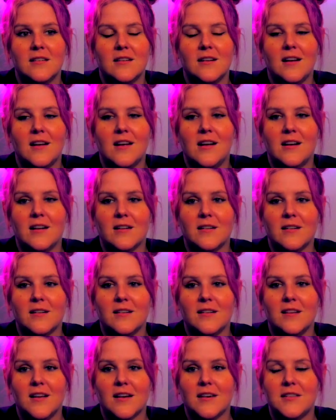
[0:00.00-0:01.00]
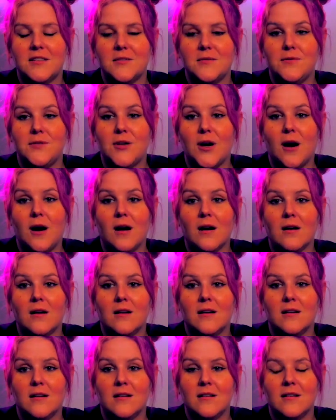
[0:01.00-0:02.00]
in a collective
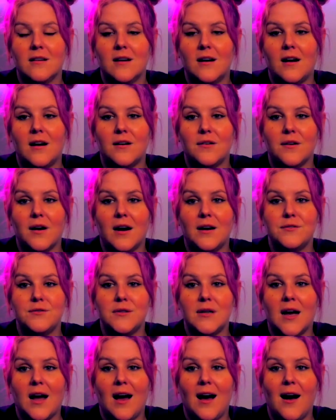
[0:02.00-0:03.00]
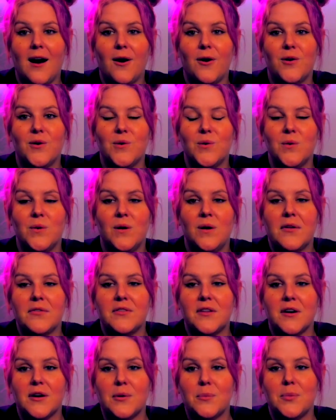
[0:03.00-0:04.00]
talk around how
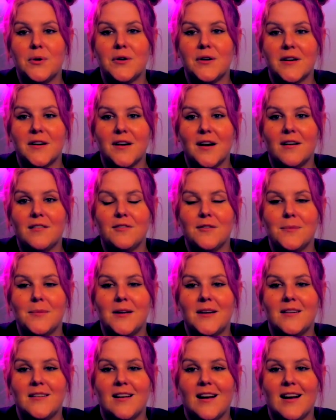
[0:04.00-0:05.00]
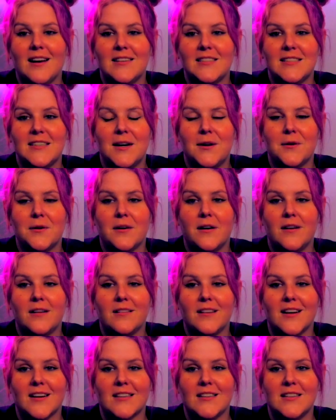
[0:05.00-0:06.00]
the Alberta government has now
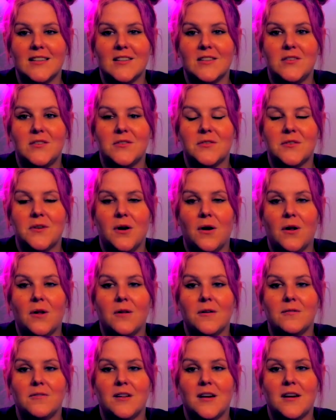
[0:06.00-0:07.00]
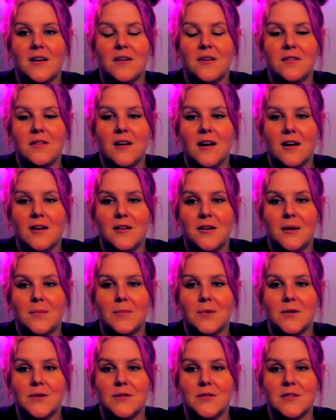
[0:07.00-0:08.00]
collected all of the healthcare
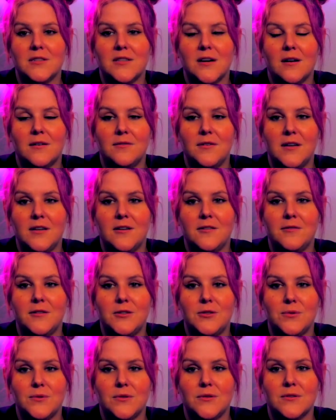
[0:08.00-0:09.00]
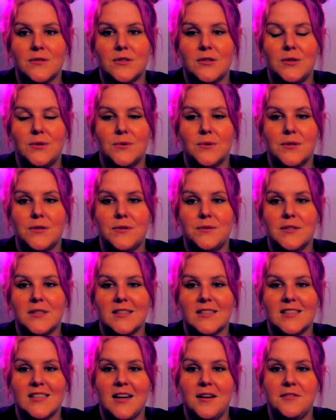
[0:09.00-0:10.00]
numbers of individuals who are using
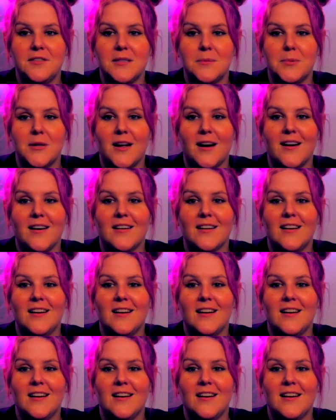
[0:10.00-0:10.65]
Safe Supply.